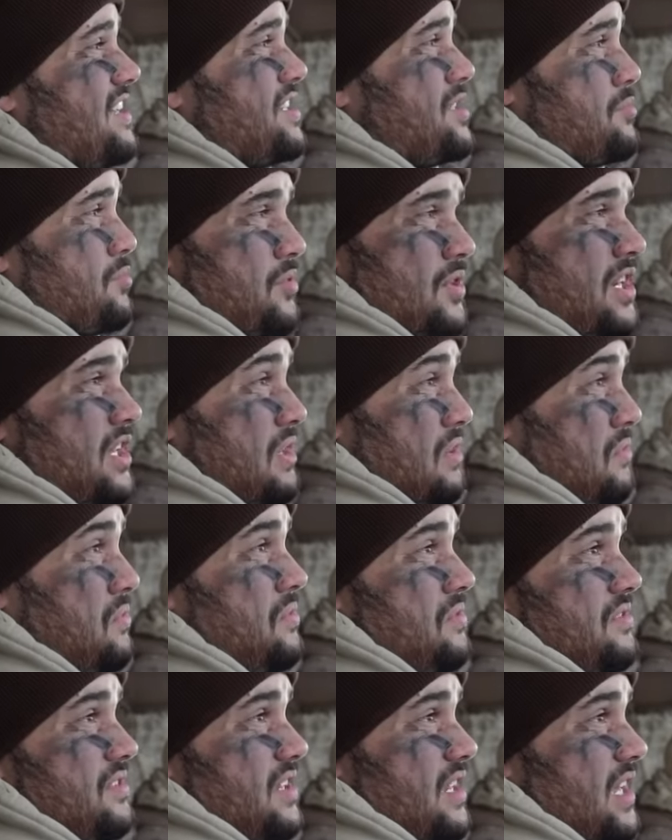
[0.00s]
It's pretty
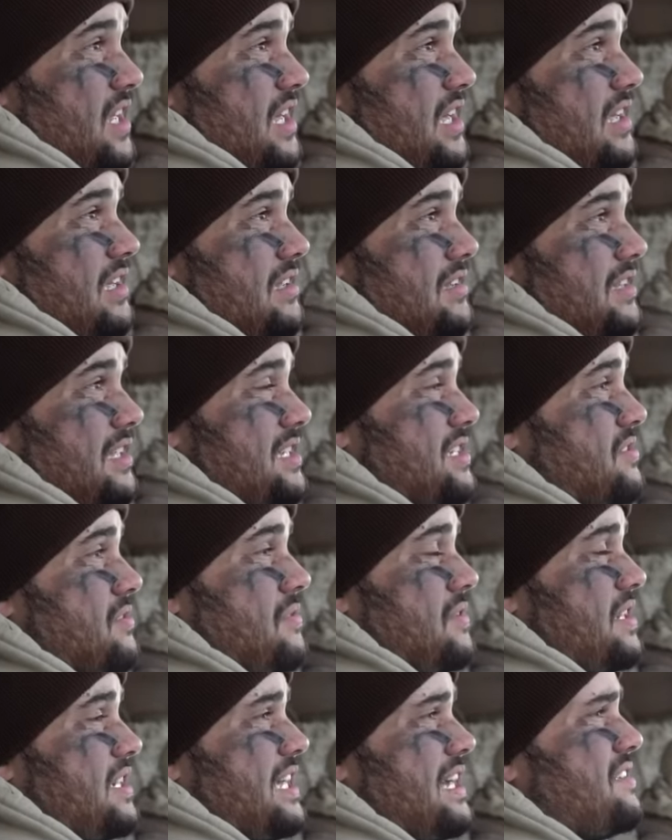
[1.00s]
cold today. That's the
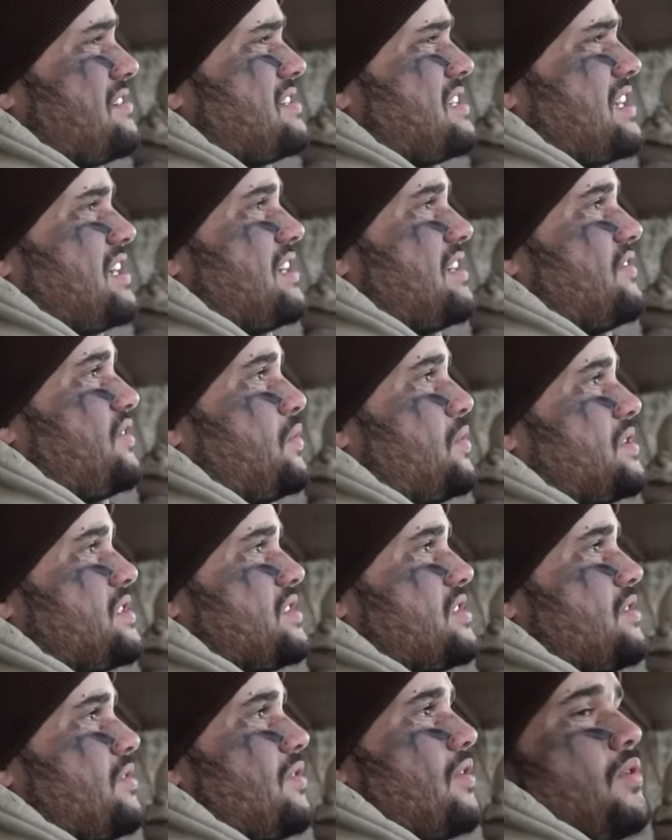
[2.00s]
only downside. If it wasn't
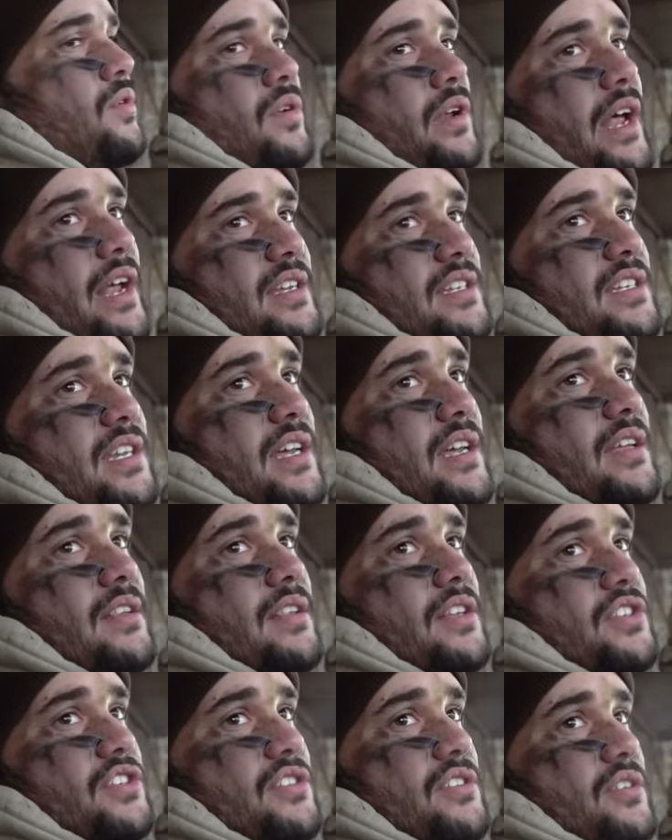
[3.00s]
so cold, I'd say
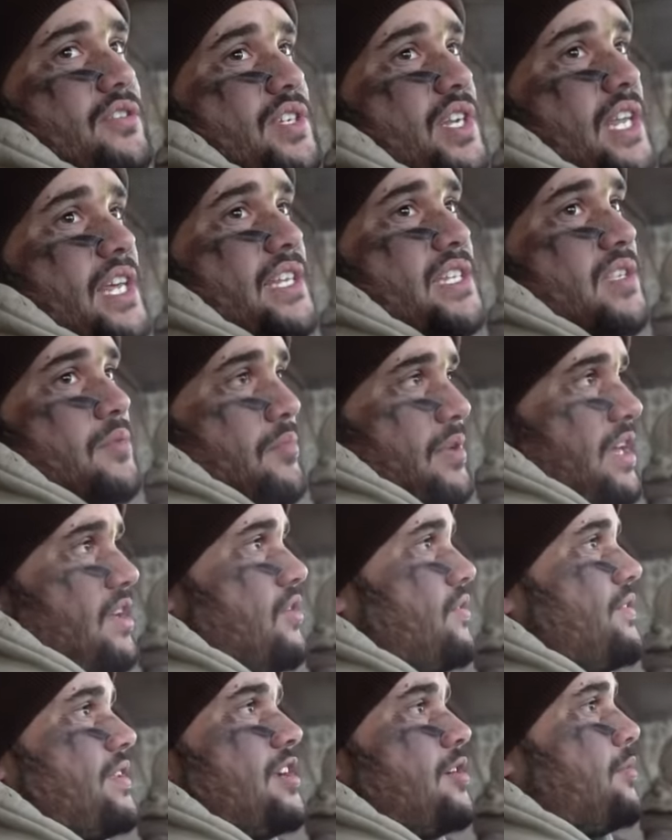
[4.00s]
let's just go sit against the bank
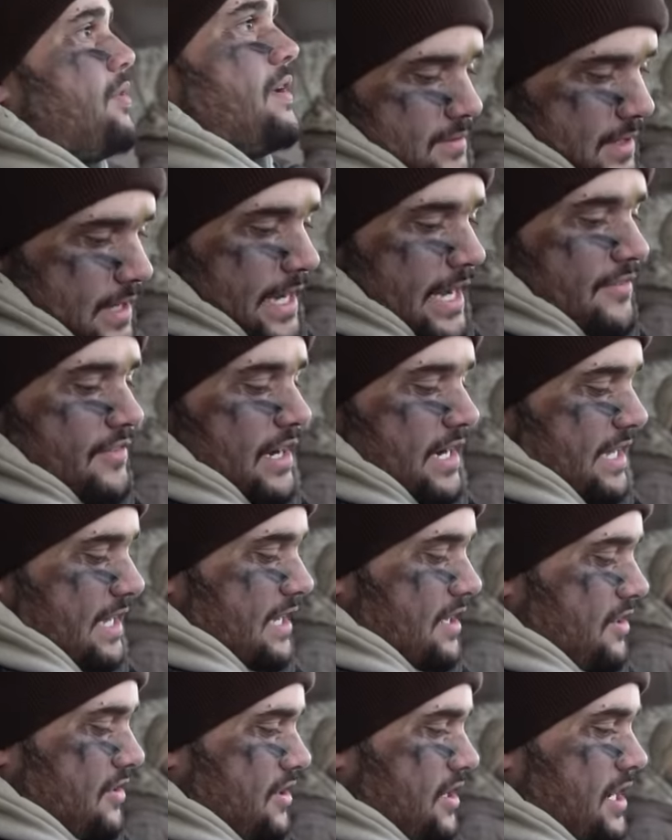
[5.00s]
over there. But like I've got a
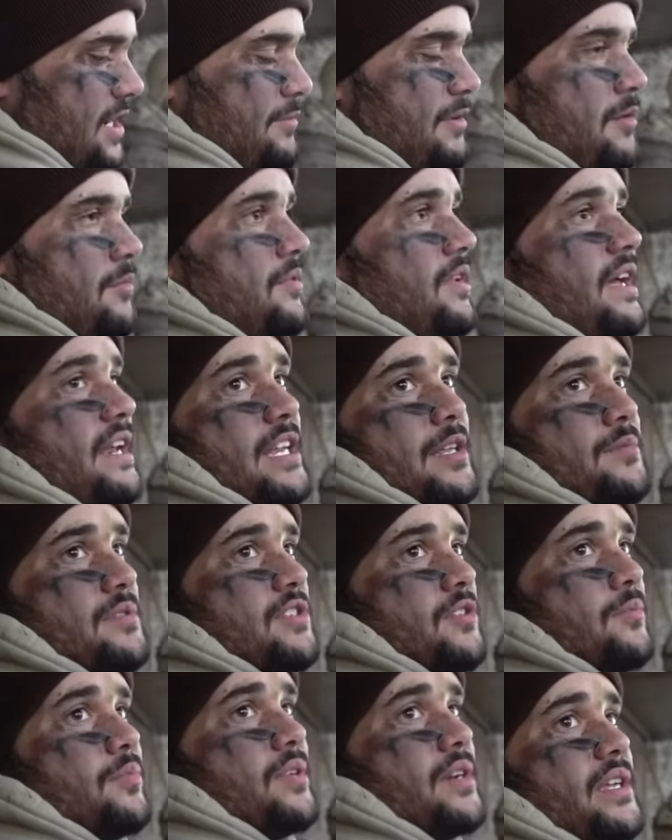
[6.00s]
heater on them and a blind. And I'm
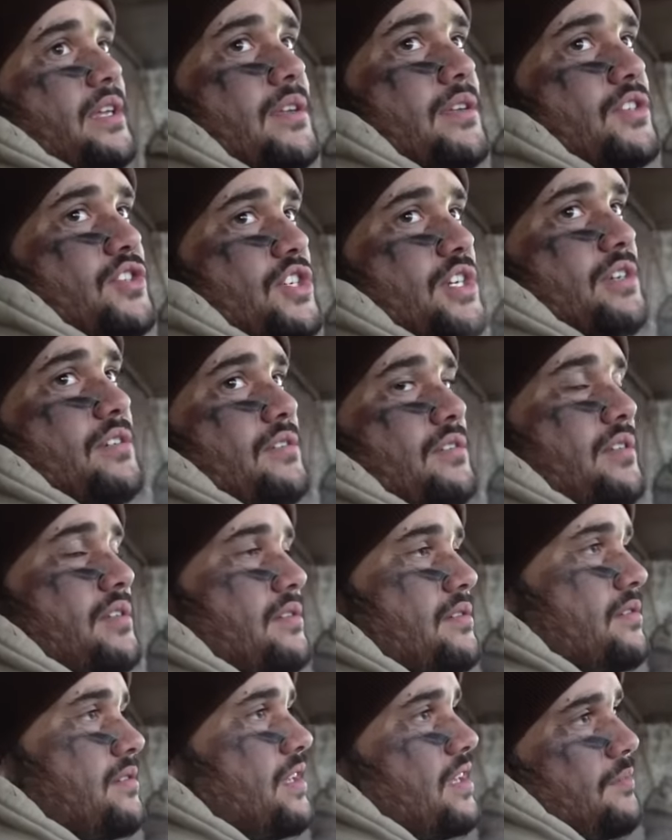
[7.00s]
still pretty chilled.
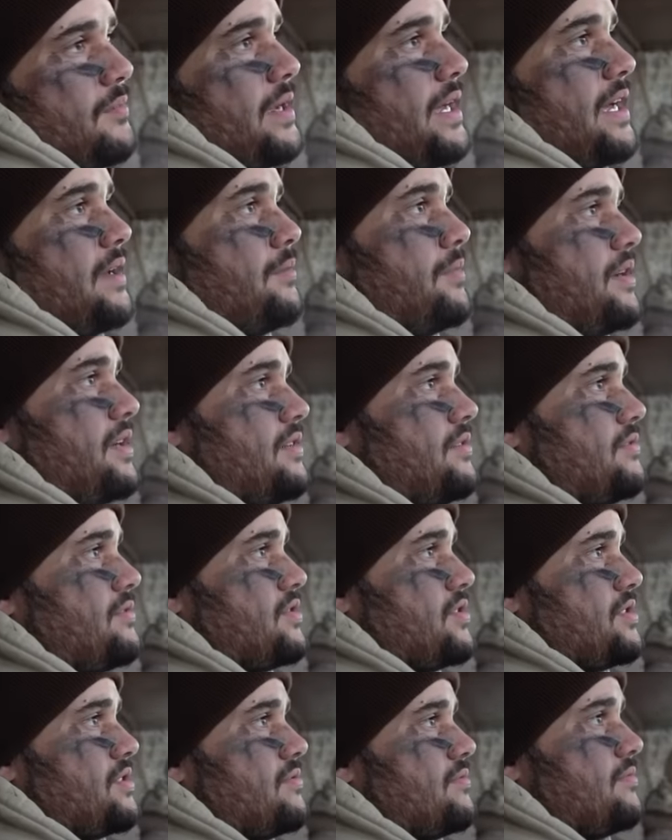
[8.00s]
Not bad, but
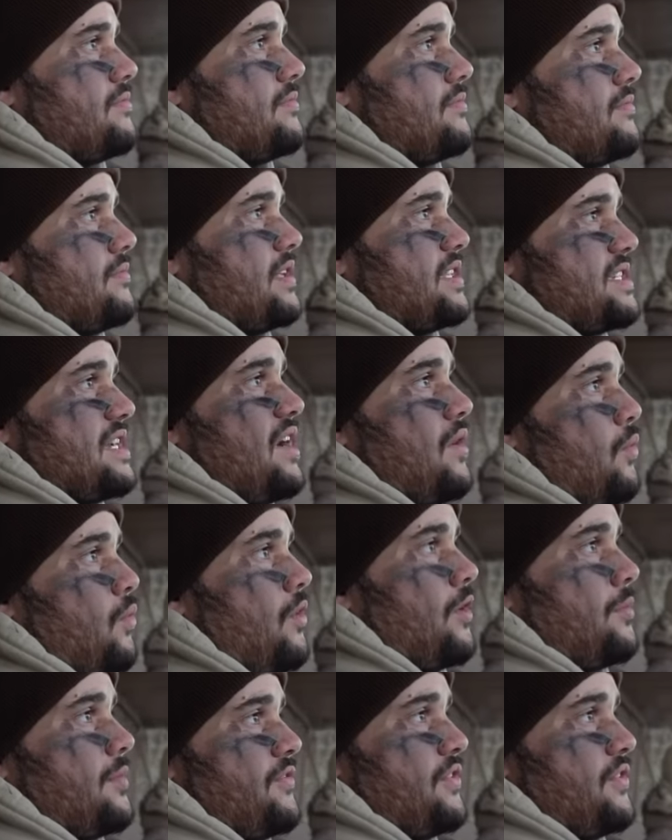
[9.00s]
just it's not warm.